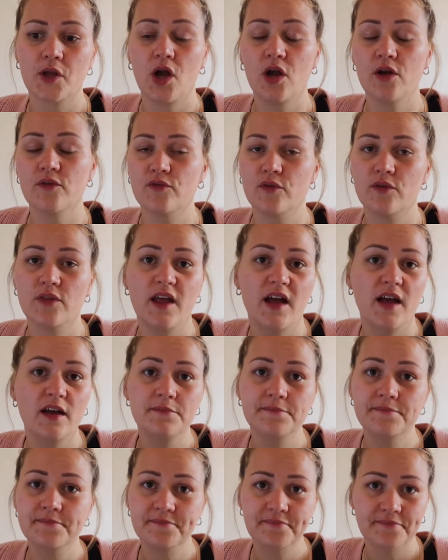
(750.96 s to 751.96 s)
over on
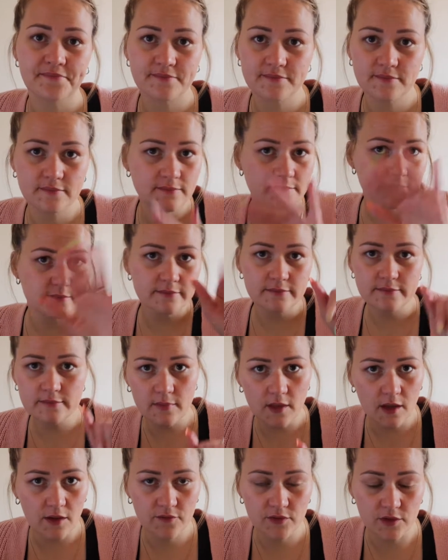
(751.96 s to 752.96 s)
there
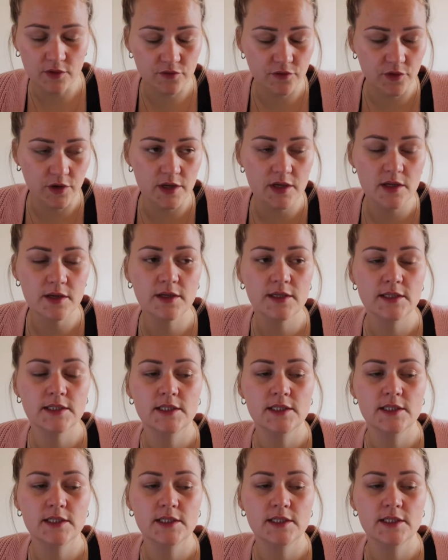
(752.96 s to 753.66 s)
feel free